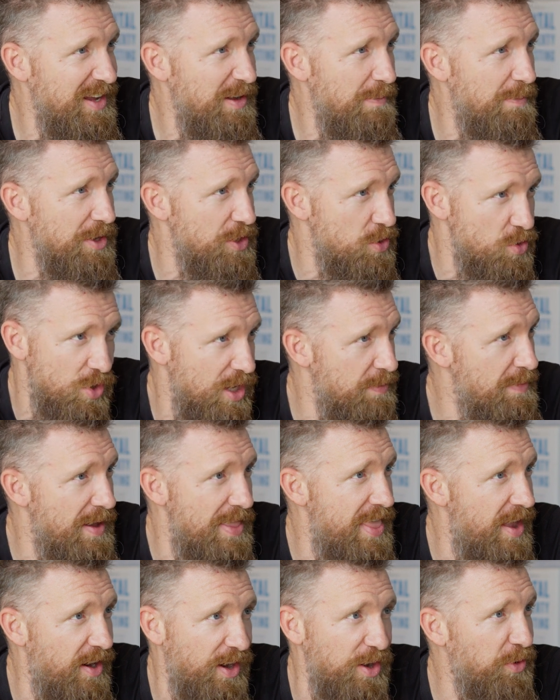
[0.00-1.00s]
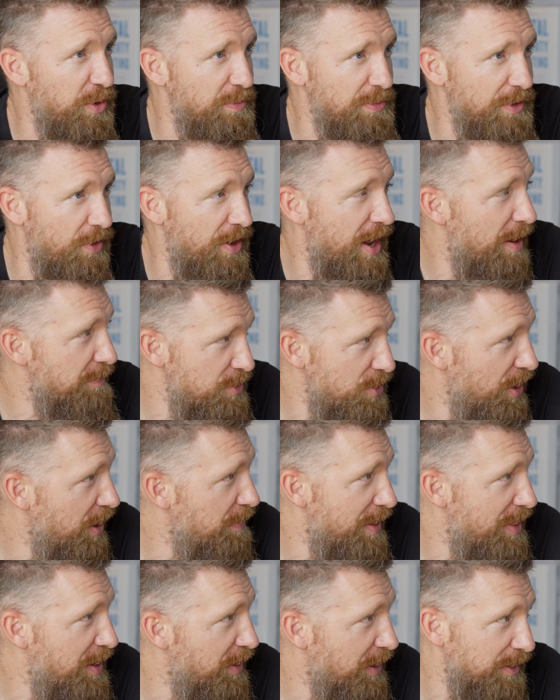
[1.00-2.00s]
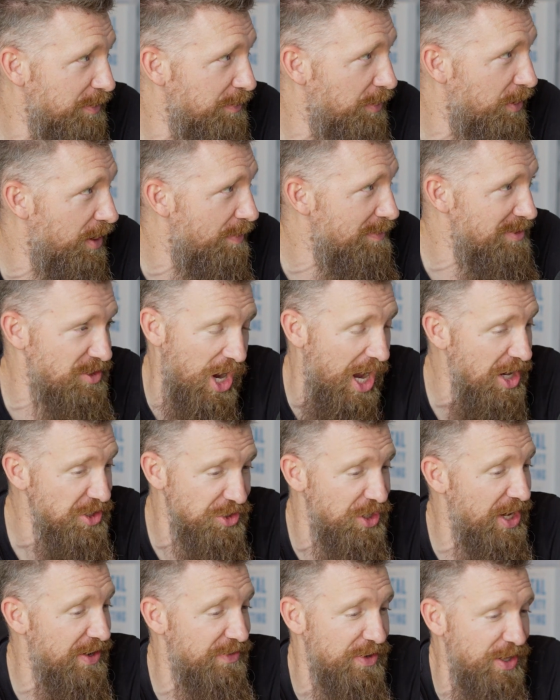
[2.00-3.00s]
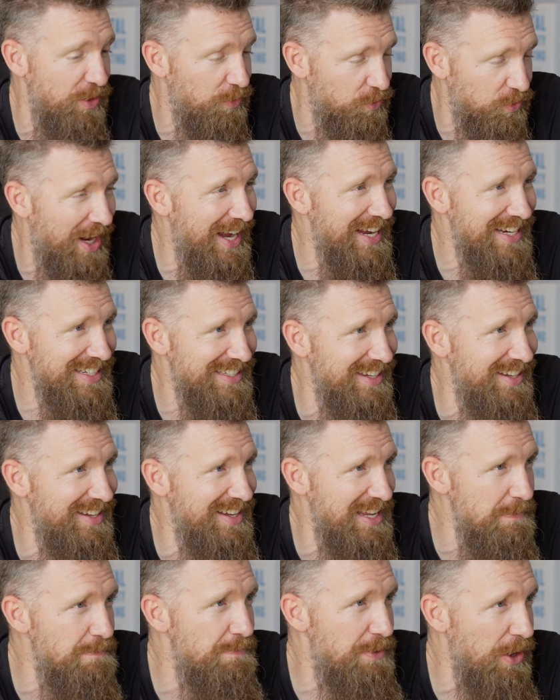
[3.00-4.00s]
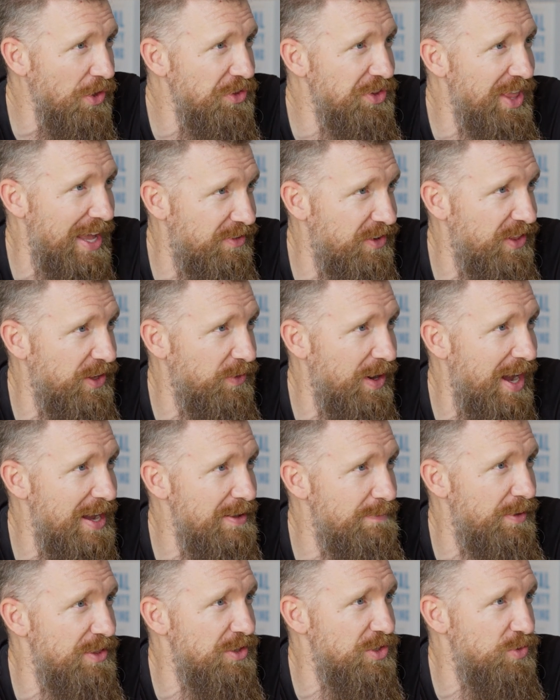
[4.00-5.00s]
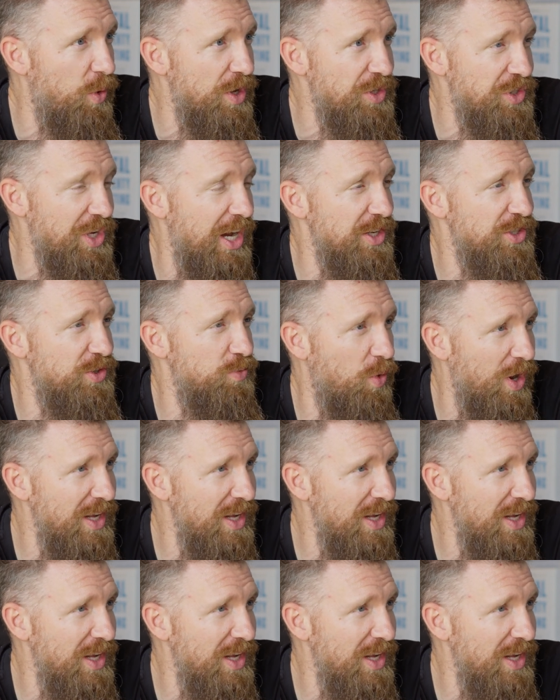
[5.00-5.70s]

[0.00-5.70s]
But you could have been there and it would have blown up. You could have been there because it blown up. Josh did everything right. He built everything right. But what Josh